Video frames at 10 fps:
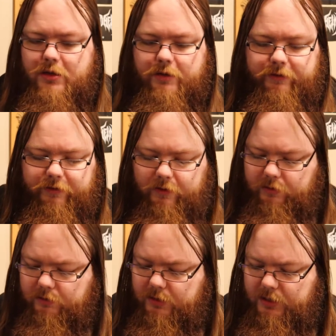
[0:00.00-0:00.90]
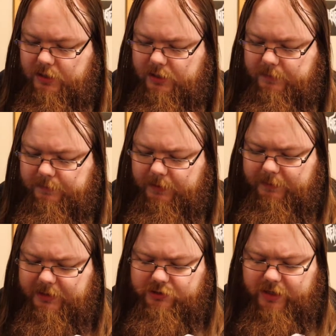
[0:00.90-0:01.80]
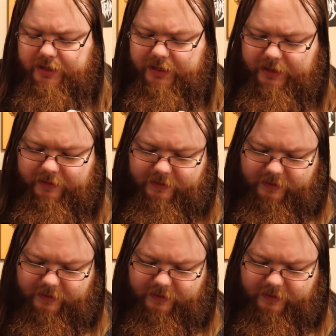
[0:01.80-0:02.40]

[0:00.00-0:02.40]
So let me try to get